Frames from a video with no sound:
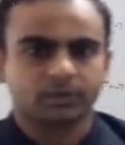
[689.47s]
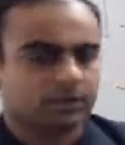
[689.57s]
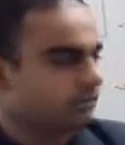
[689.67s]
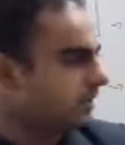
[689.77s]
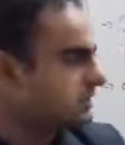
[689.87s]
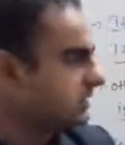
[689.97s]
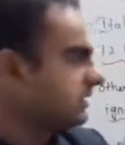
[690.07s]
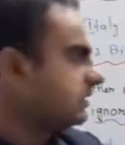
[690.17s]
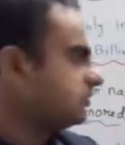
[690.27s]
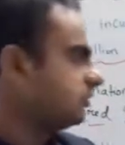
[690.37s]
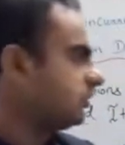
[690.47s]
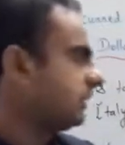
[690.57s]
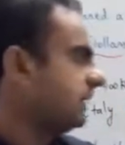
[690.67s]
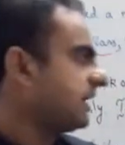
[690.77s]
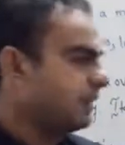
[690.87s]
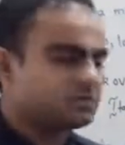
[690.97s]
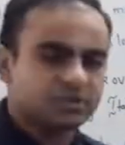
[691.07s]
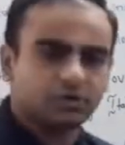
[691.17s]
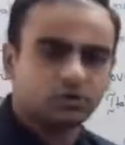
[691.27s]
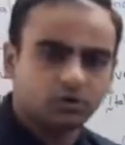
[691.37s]
Right? So, he
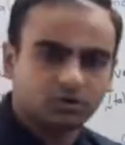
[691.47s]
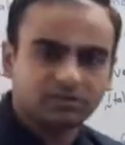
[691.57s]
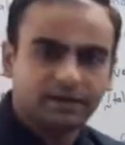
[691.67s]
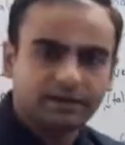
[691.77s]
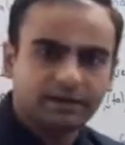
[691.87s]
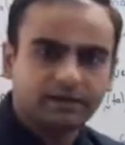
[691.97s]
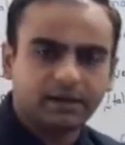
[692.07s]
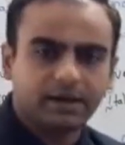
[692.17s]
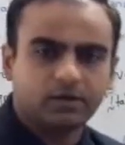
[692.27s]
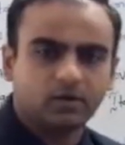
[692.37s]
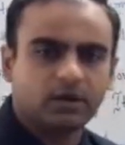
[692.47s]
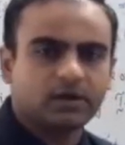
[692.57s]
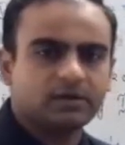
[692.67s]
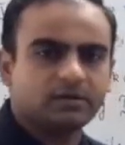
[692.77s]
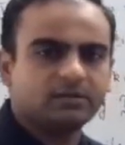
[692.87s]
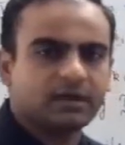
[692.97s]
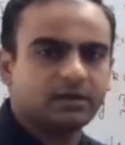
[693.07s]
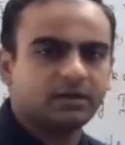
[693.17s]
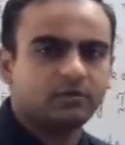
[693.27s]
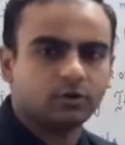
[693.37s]
captured Rhodes Island and Dodecanese
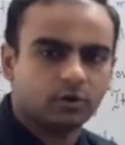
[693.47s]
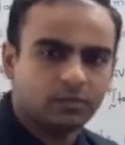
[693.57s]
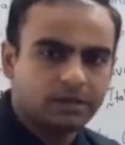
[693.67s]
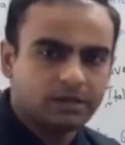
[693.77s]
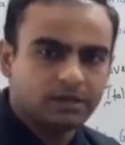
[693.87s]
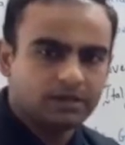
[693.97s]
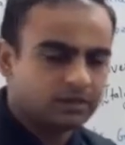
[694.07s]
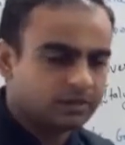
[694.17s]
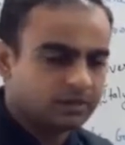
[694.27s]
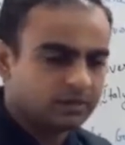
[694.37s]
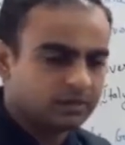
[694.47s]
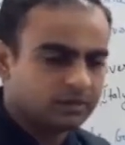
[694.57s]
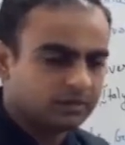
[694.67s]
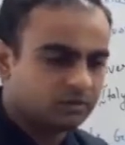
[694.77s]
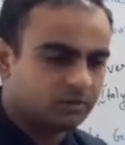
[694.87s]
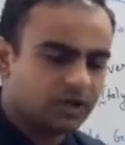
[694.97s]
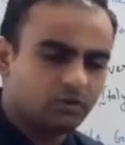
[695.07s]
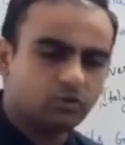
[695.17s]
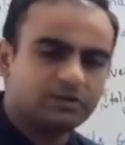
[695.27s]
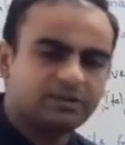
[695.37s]
Island from Turkey. So, now
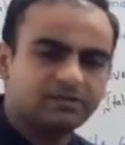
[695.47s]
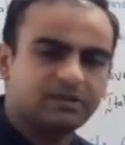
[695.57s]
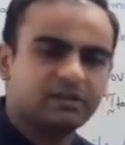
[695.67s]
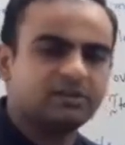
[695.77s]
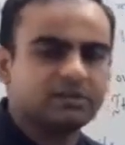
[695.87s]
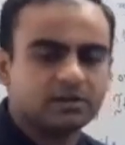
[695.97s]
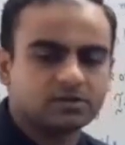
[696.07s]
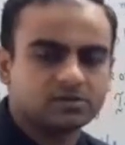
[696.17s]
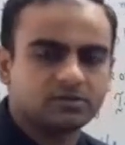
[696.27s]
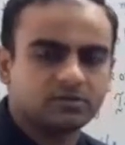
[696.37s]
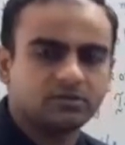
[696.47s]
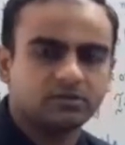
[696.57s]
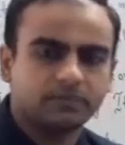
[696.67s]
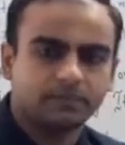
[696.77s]
you can see his intentions.